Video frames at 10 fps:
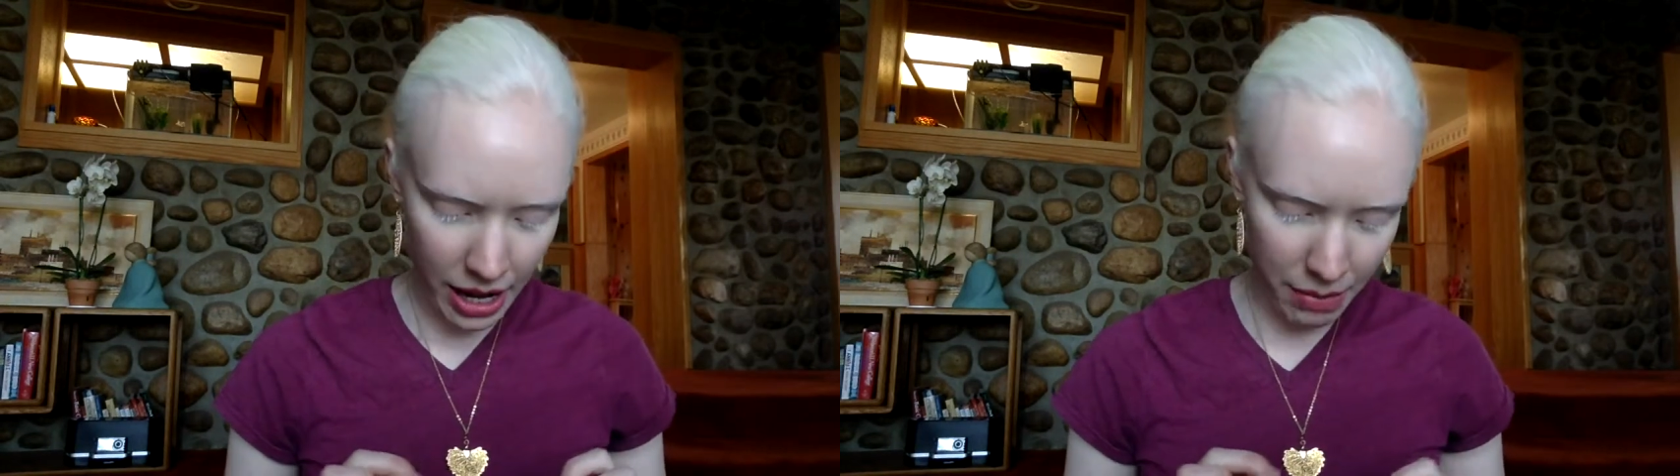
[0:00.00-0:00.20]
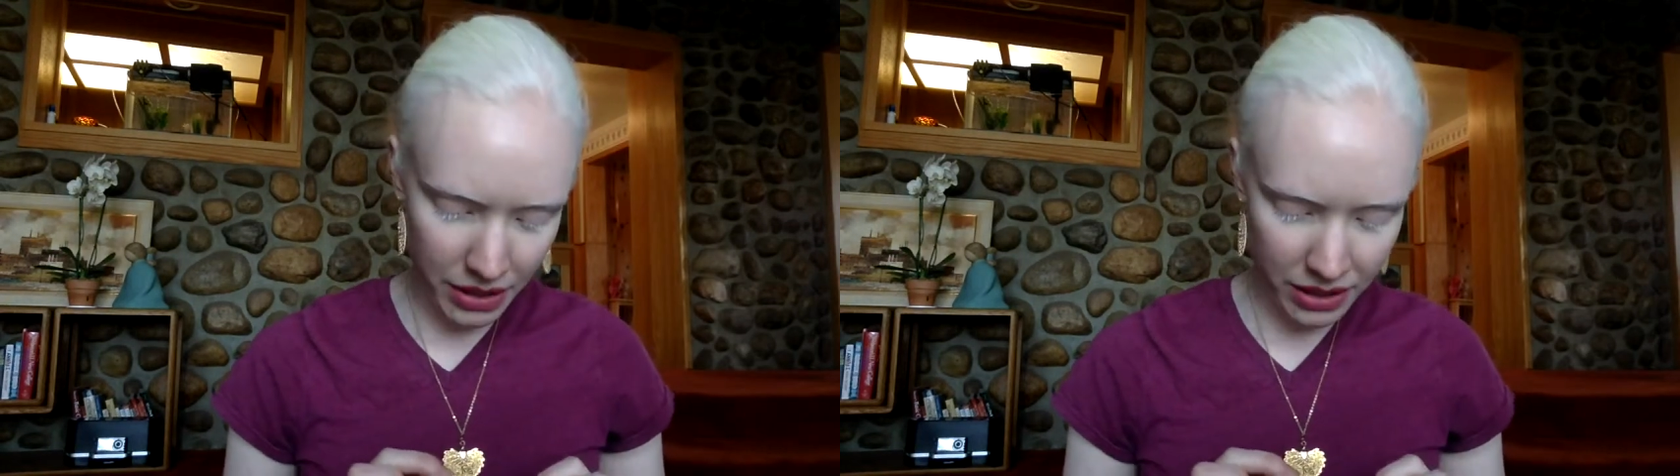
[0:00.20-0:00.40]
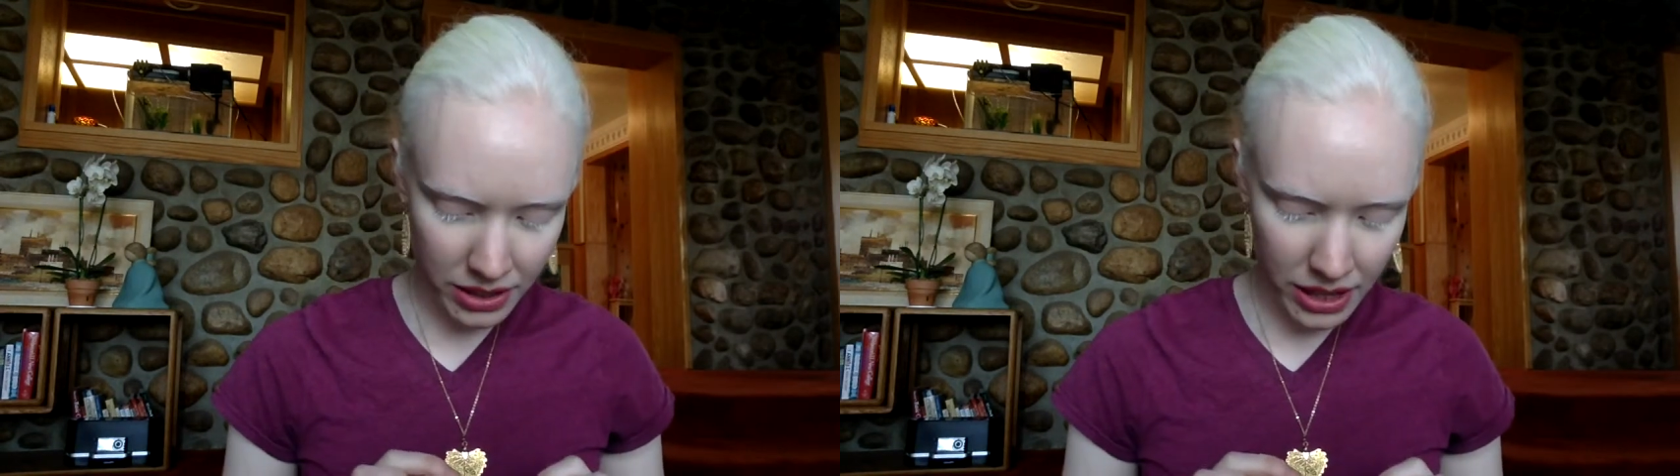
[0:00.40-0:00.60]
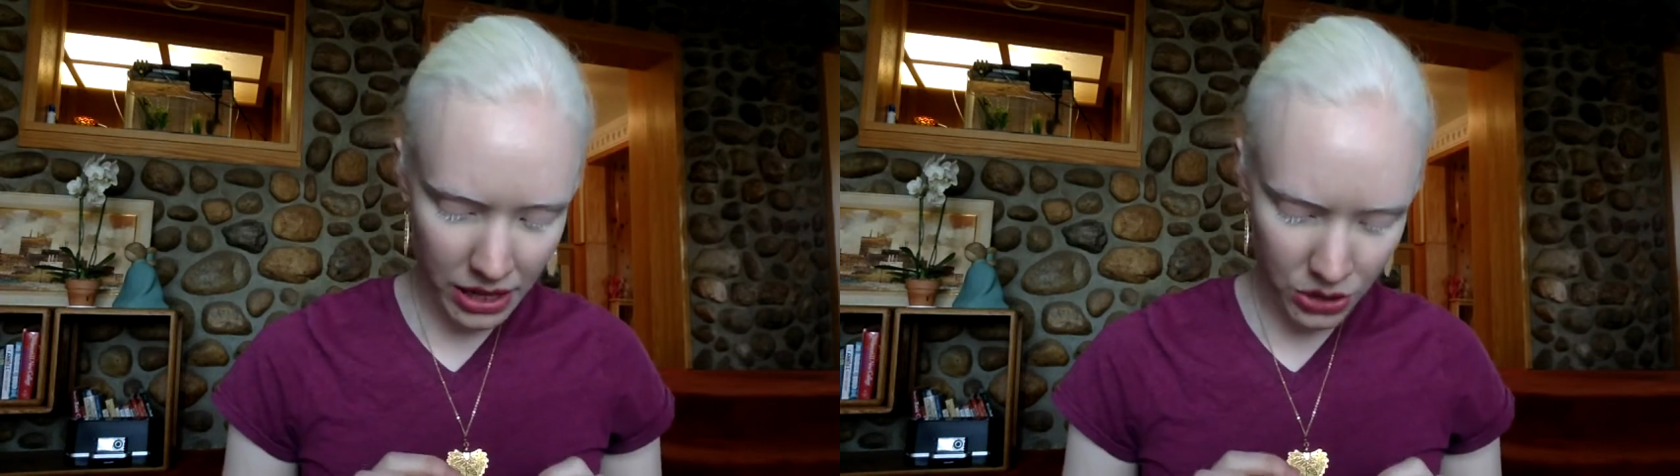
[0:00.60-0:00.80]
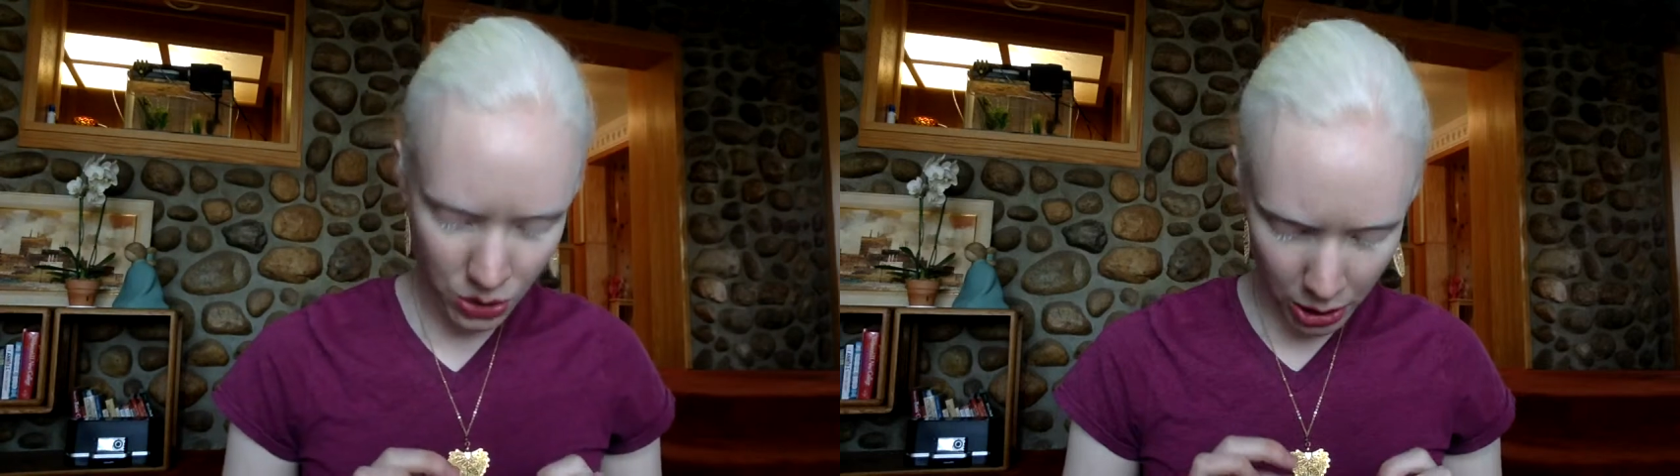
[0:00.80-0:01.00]
This is a
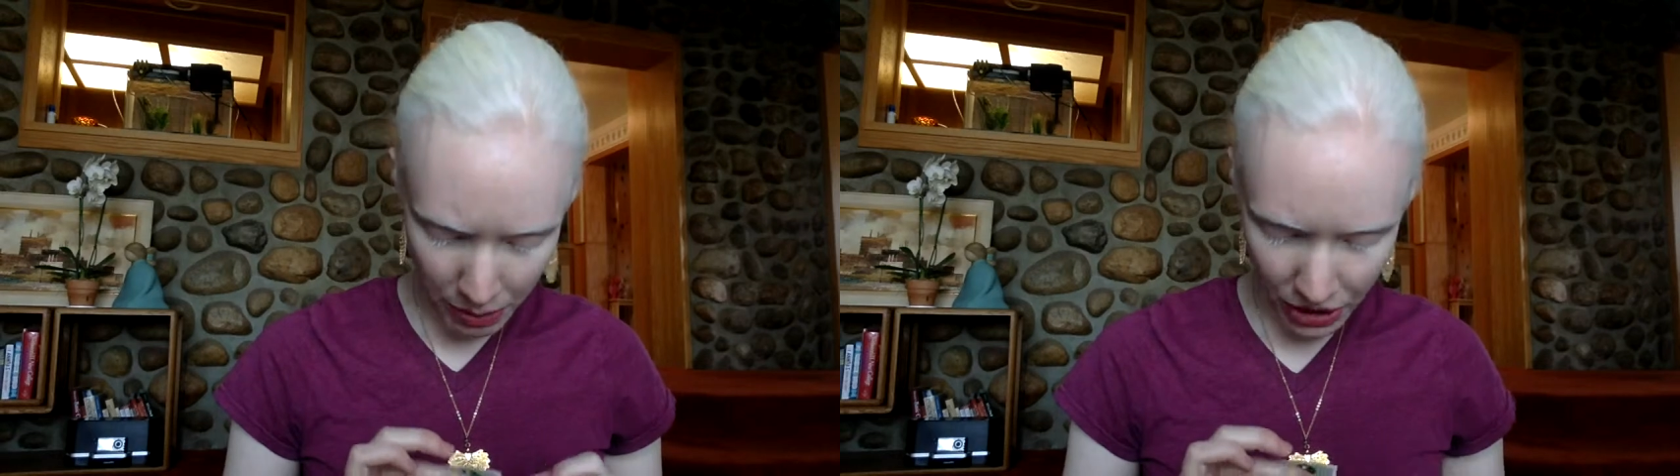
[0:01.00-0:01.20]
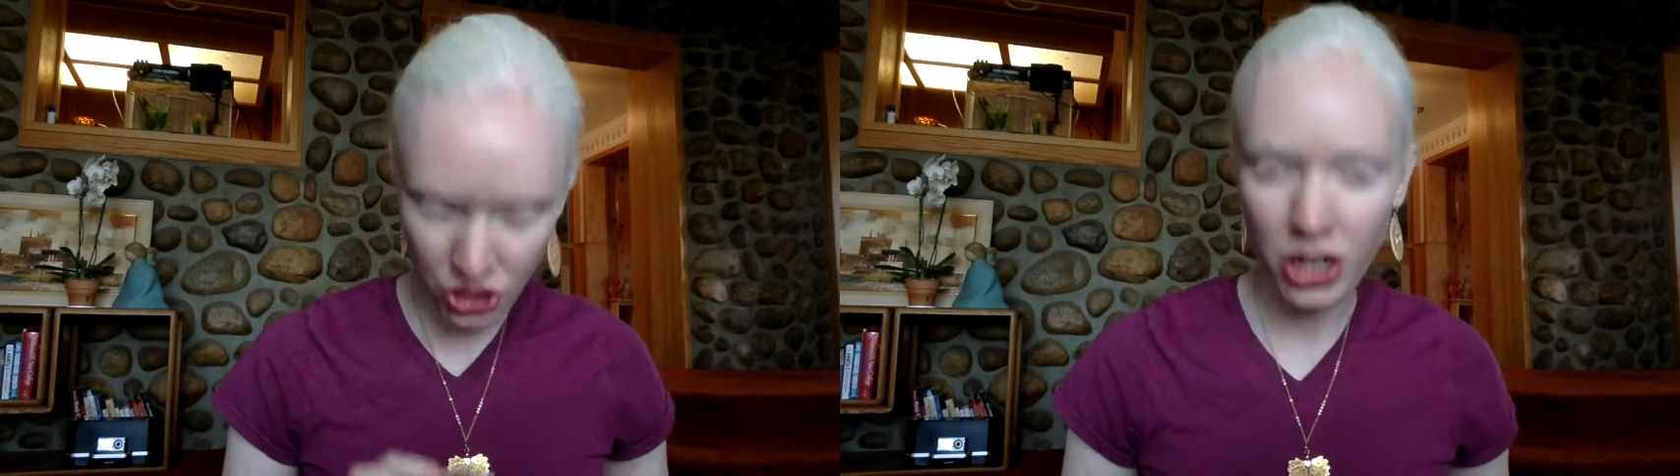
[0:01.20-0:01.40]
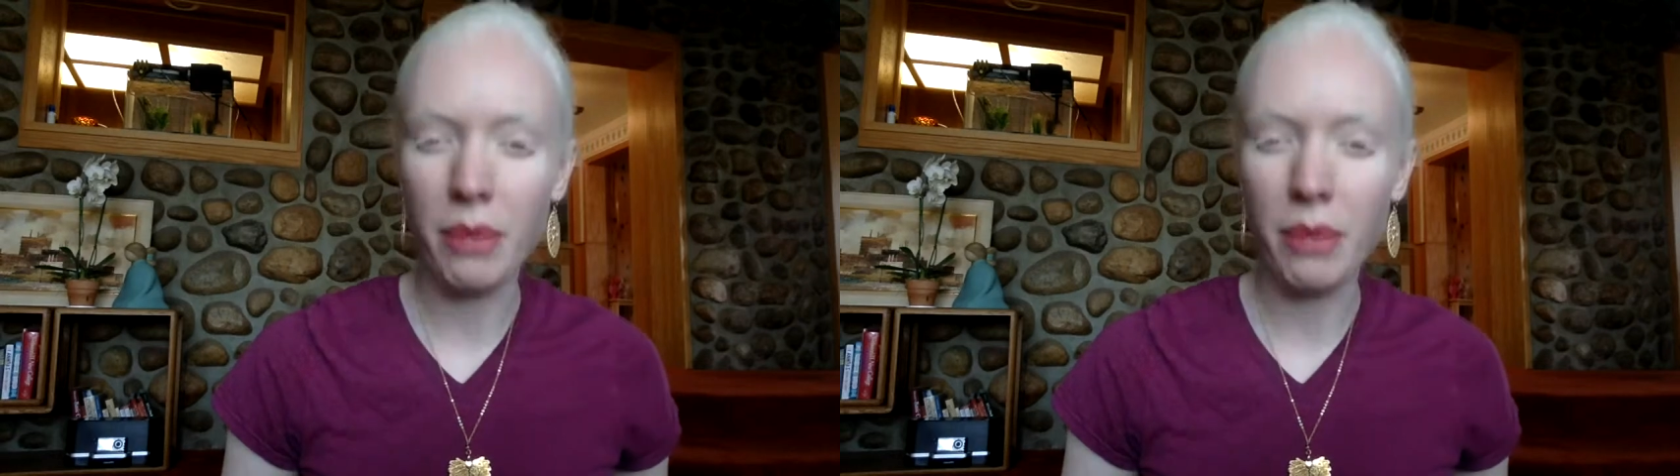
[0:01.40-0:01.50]
historic picture.